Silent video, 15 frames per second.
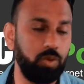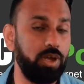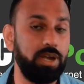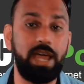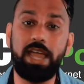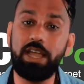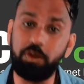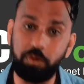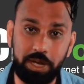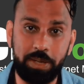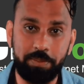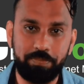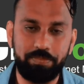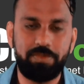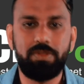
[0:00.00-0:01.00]
And I
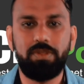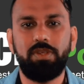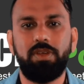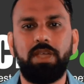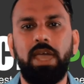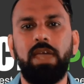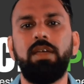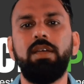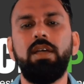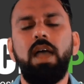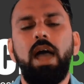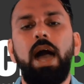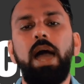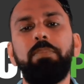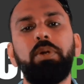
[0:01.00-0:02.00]
agree. Okay.
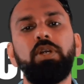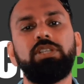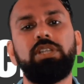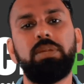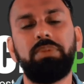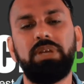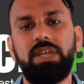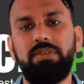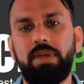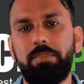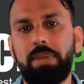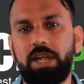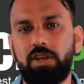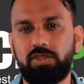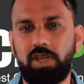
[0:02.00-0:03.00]
I personally believe that
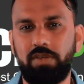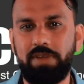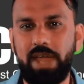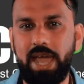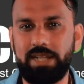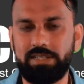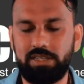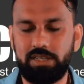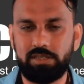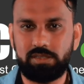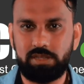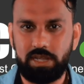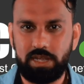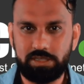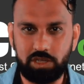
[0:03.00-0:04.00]
Microsoft Ads
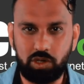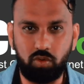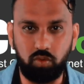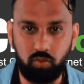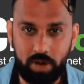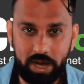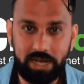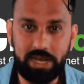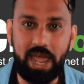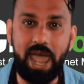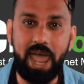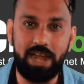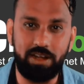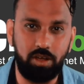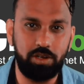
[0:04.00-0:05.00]
is a great
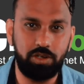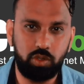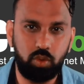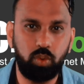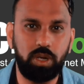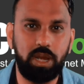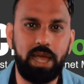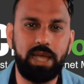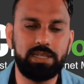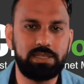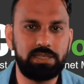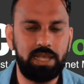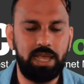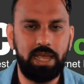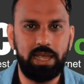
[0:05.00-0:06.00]
add-on to Google Ads.
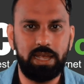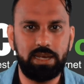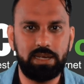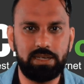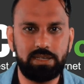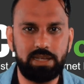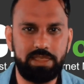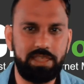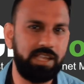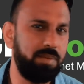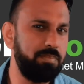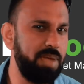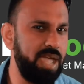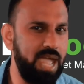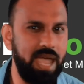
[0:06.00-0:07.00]
And I think I
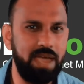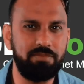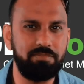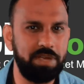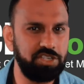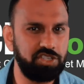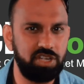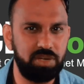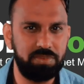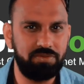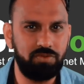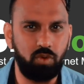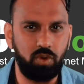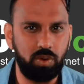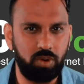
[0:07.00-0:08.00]
may have mentioned it
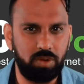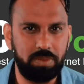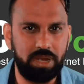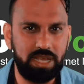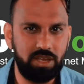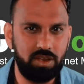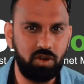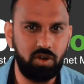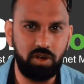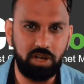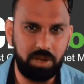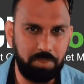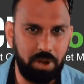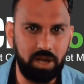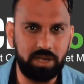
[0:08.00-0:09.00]
before in one of my earlier
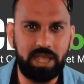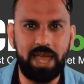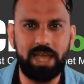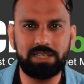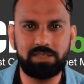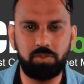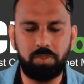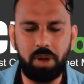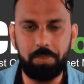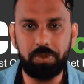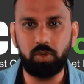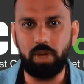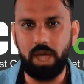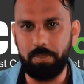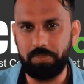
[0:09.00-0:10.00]
podcasts. We'll probably do
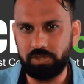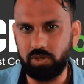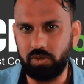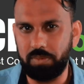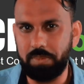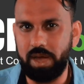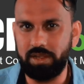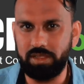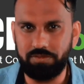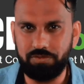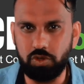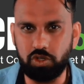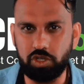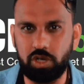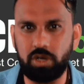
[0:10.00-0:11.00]
an episode about it in the
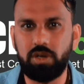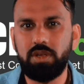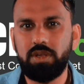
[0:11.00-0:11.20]
future.